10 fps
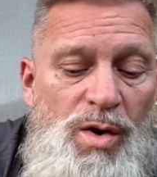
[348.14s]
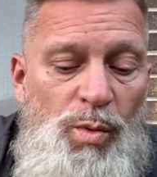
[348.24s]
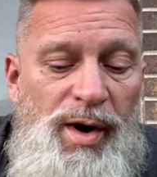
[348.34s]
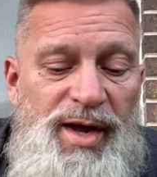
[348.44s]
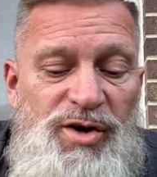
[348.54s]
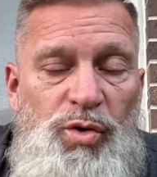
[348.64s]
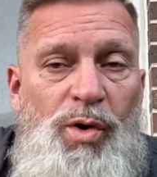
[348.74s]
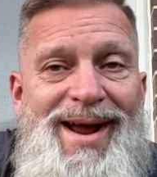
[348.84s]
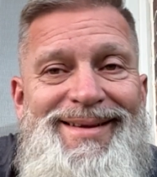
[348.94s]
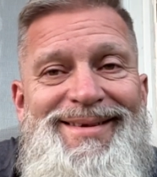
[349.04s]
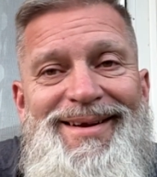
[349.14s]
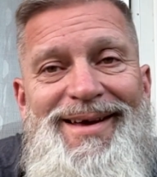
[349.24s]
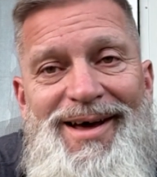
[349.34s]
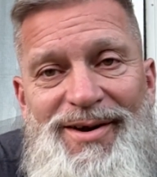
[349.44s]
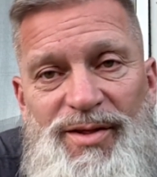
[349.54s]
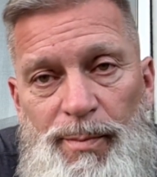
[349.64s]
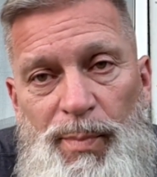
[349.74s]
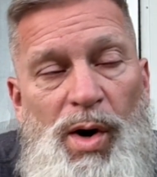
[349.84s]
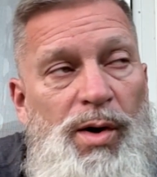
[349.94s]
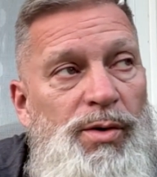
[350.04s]
When I cracked it out of the
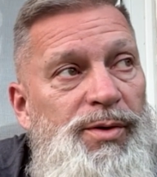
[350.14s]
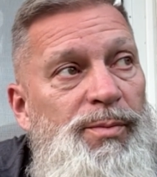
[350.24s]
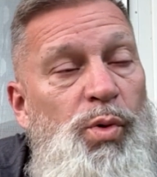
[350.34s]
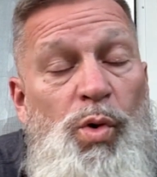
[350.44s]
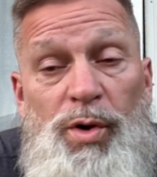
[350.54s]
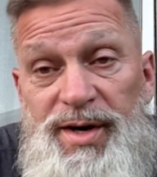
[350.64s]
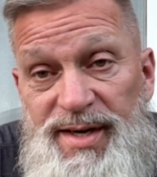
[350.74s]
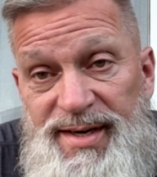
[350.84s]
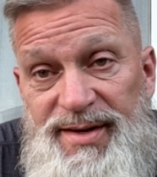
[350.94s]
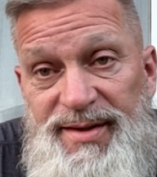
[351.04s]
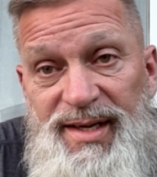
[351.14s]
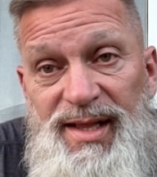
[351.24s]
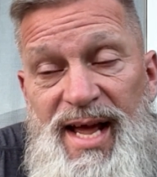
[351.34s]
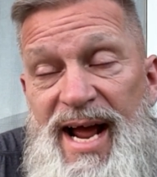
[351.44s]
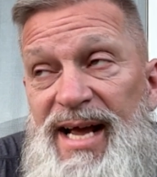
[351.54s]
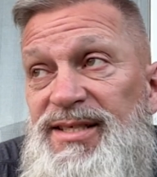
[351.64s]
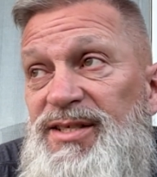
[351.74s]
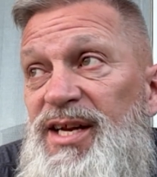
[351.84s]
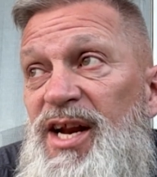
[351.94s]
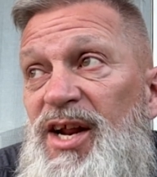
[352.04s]
bottle and poured it into the
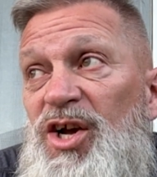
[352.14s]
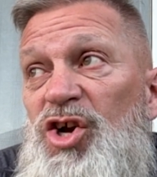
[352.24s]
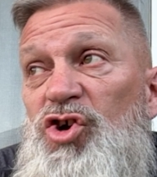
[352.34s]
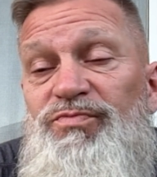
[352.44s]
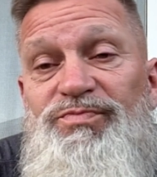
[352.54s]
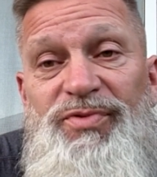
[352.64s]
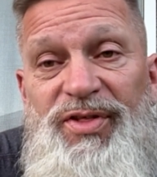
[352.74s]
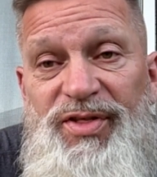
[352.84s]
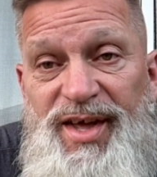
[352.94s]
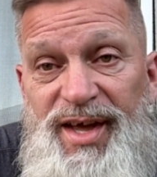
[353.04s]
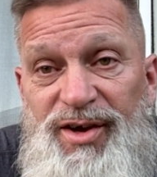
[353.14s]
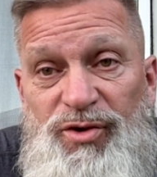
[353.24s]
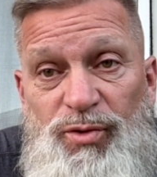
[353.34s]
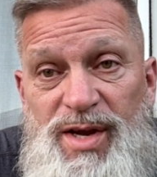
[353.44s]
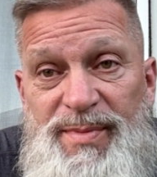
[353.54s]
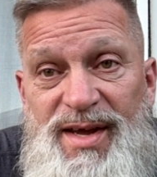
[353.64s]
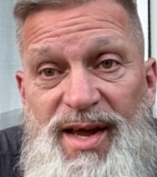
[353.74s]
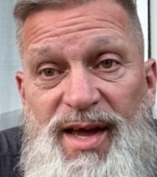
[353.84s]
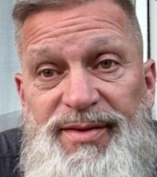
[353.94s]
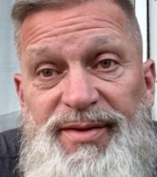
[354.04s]
glass, it had a thick, creamy
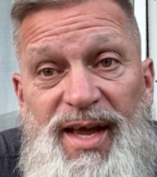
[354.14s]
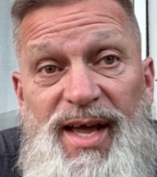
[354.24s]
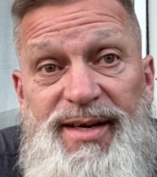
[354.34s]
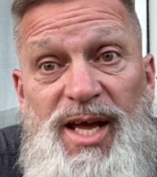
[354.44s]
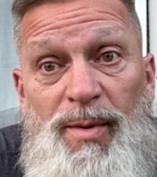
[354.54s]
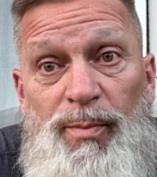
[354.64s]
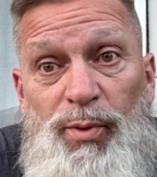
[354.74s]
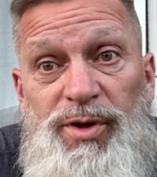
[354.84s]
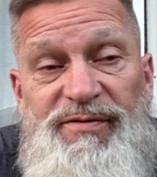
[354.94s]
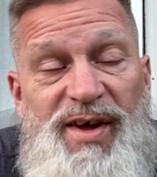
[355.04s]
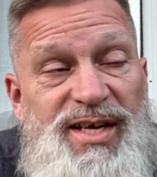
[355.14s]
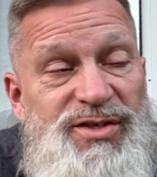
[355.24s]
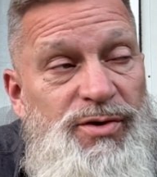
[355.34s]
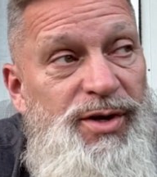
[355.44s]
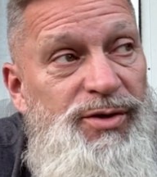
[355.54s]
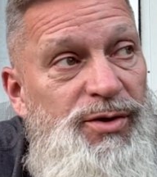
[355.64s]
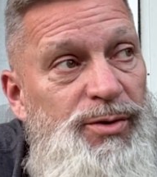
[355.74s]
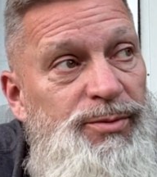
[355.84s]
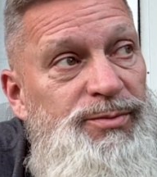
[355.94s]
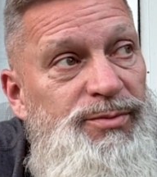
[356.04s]
head. The head came up really fast on it too.
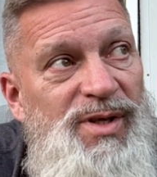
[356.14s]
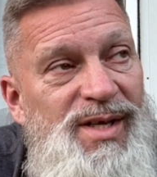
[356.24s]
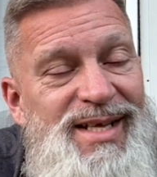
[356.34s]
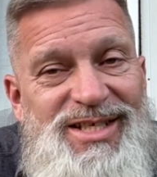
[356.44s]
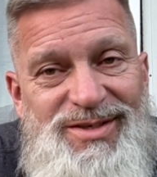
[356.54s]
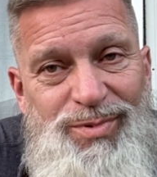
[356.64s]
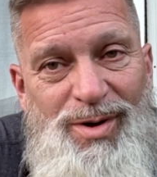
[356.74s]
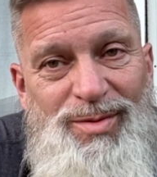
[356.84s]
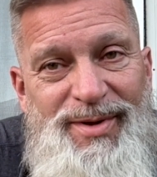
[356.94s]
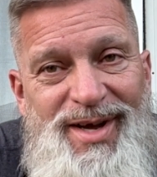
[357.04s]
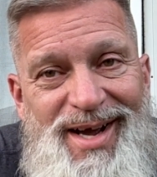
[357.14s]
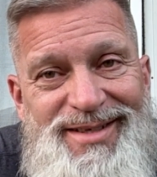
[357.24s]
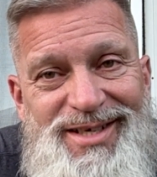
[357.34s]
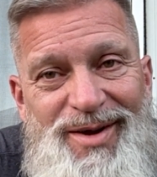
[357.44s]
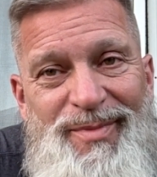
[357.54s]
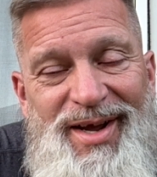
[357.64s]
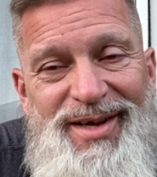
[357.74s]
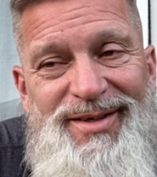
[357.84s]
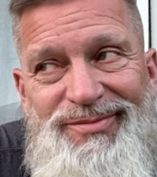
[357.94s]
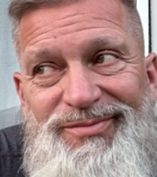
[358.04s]
It's probably high time
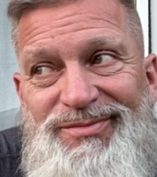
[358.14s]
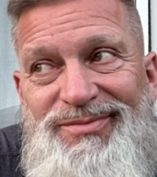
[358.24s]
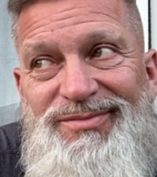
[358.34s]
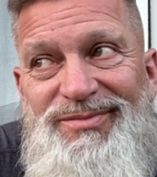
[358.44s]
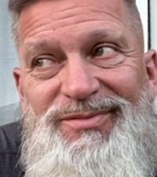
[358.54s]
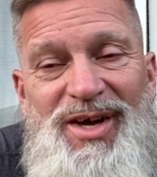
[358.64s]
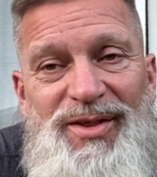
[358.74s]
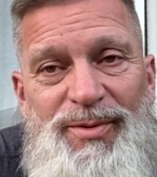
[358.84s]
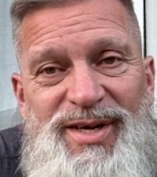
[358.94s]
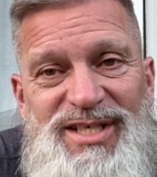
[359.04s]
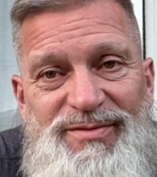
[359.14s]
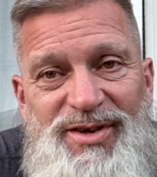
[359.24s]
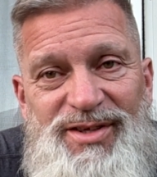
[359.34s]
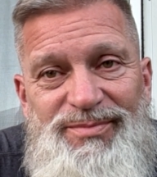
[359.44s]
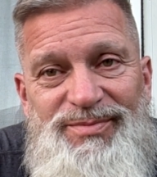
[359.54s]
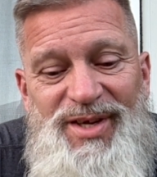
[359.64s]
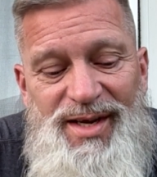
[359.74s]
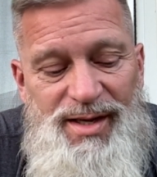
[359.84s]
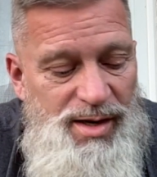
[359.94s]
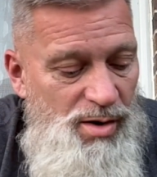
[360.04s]
I got the rest of it
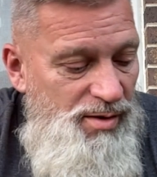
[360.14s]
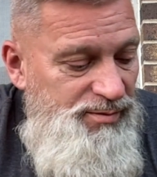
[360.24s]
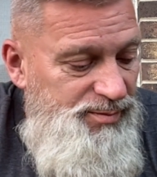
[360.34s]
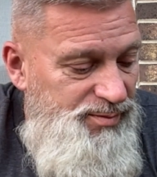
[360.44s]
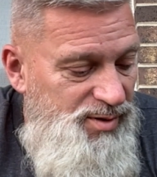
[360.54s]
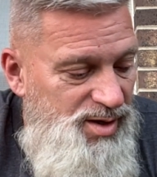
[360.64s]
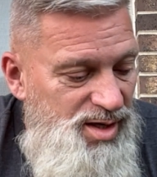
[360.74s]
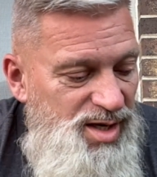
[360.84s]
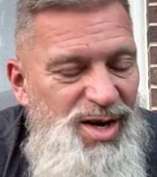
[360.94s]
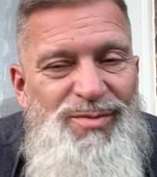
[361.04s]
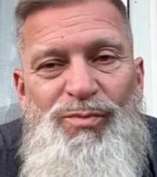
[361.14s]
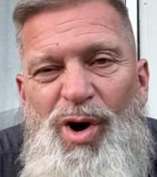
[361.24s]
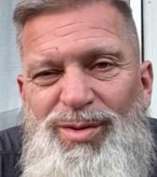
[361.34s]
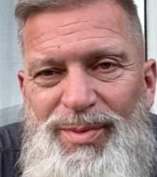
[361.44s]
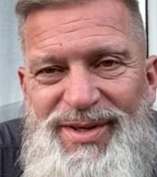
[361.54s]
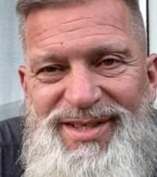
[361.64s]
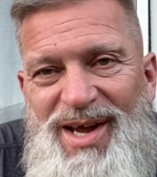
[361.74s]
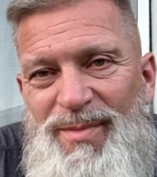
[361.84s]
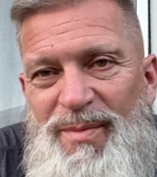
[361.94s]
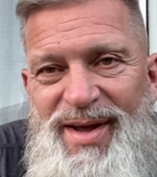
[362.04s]
taken care of. Probably
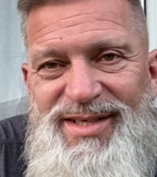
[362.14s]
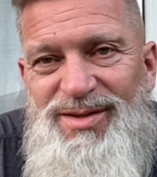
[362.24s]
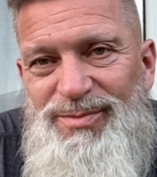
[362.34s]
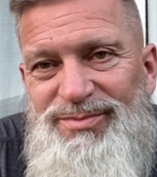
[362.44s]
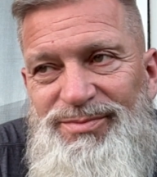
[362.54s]
time I made some